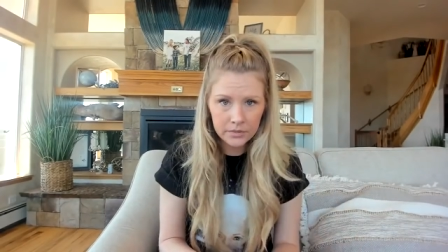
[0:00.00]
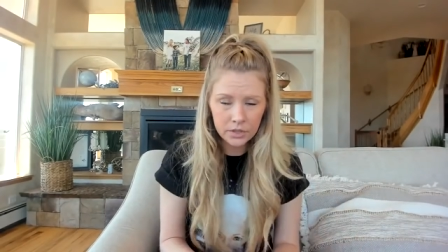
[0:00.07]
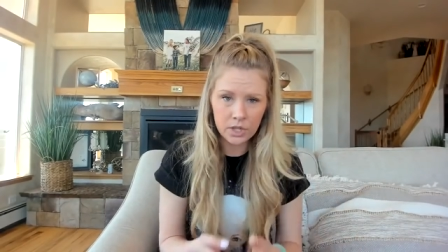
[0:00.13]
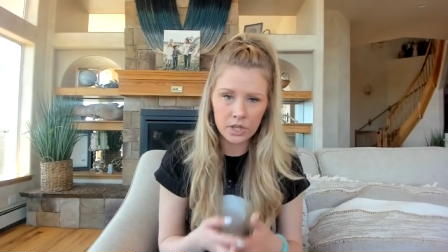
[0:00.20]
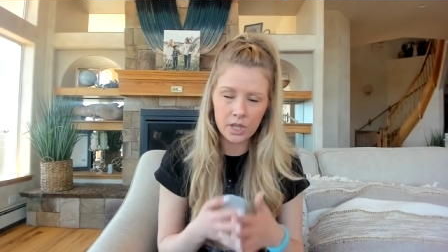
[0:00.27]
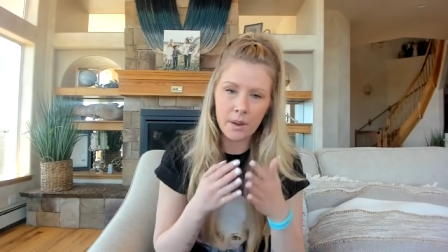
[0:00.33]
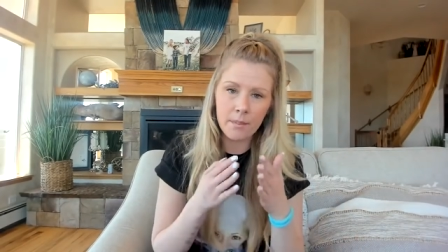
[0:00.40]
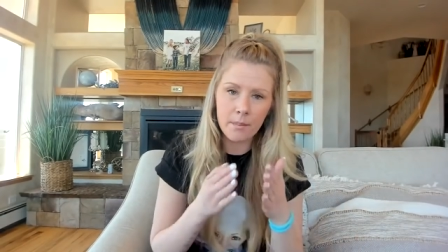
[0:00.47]
to
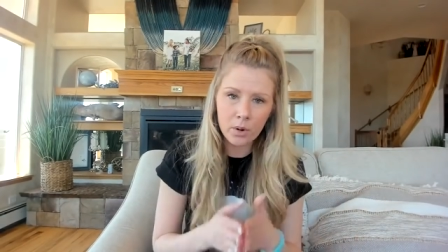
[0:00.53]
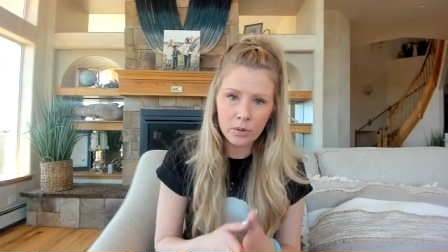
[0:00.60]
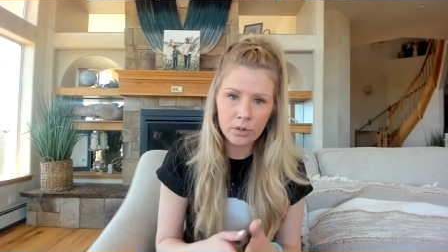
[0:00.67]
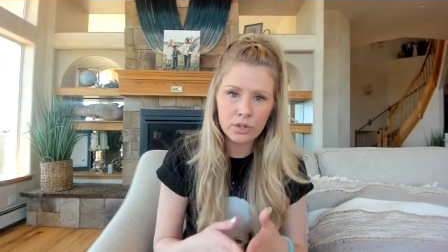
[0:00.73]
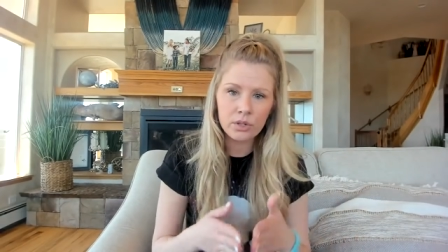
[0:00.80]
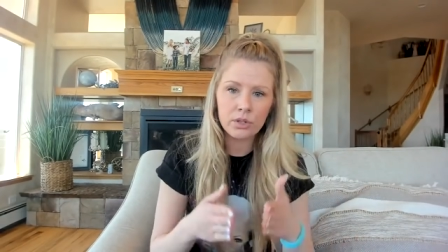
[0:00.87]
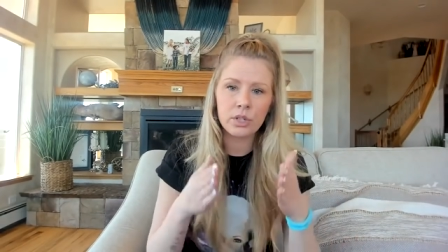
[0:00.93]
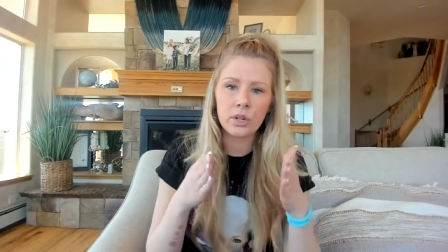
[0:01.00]
the
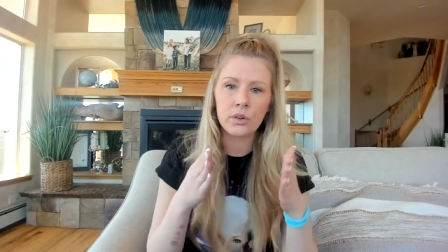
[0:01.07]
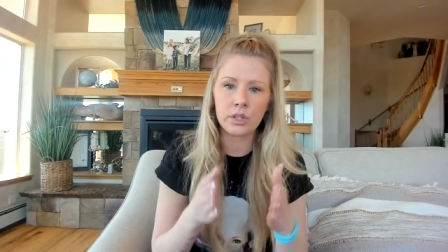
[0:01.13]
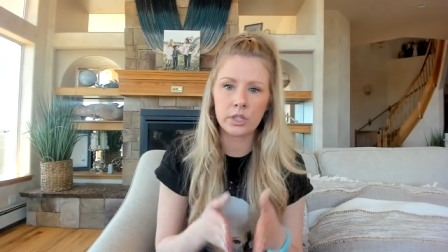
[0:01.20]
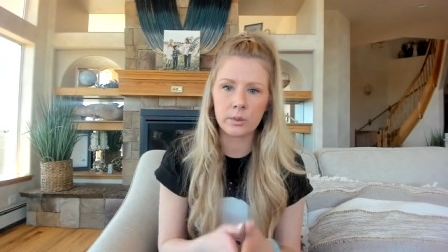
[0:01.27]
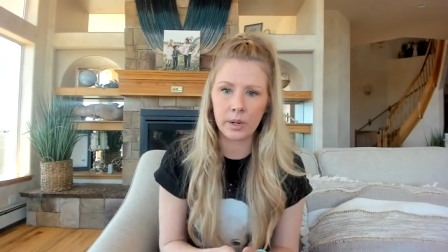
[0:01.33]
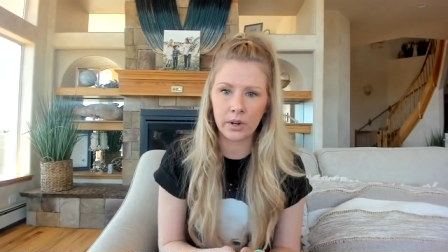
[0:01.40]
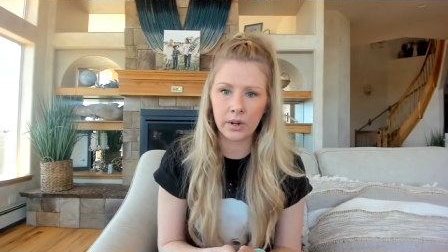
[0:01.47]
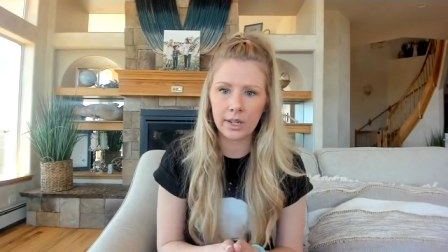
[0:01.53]
emotions you
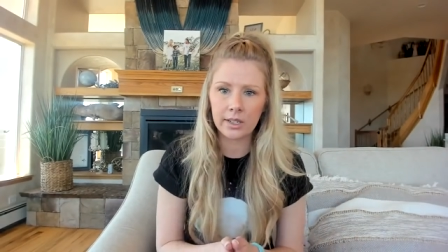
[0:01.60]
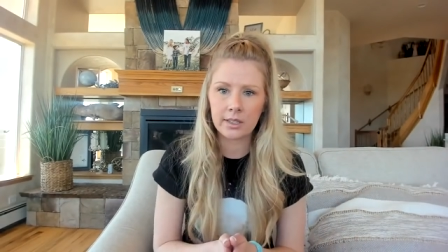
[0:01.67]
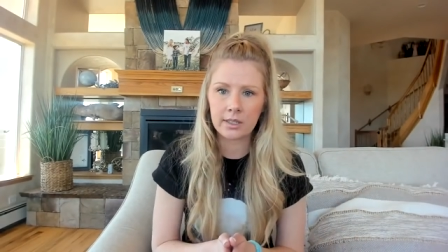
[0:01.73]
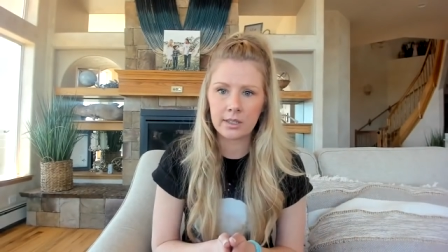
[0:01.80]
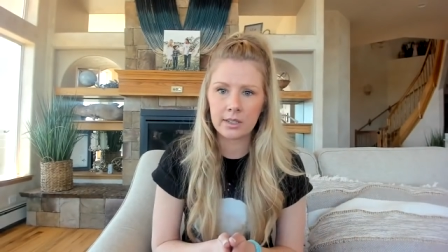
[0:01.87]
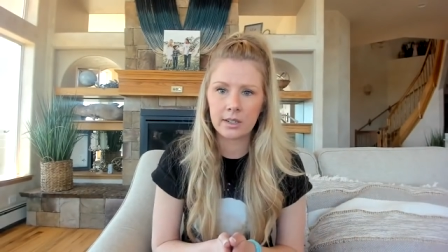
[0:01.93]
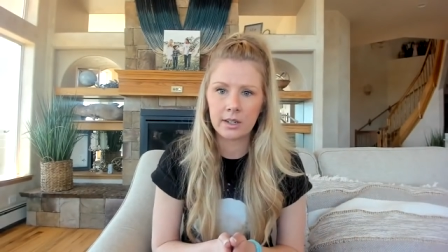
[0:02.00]
experience